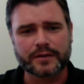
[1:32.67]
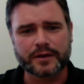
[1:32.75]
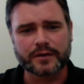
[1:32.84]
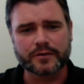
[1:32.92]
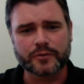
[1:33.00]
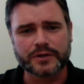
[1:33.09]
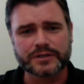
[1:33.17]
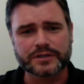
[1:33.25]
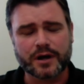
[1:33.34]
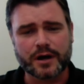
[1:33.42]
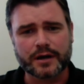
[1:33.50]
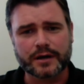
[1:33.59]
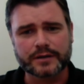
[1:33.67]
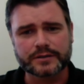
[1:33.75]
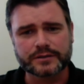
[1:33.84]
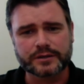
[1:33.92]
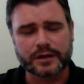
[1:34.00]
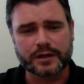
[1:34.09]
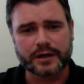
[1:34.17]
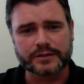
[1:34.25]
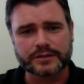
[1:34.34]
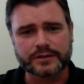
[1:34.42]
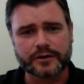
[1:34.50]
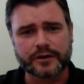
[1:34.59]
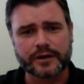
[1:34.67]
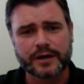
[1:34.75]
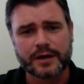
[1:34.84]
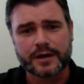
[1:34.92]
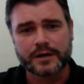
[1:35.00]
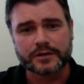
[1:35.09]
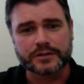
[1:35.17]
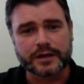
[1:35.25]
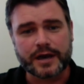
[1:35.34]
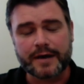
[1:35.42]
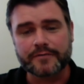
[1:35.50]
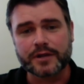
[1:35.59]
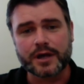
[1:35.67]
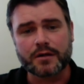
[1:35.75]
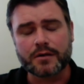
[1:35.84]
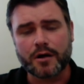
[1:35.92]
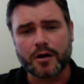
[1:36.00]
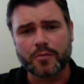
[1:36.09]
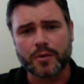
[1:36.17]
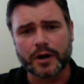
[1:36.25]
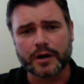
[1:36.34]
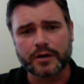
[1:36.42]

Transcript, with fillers: They'll restock as uh, necessary, just like you have in the alcohol market.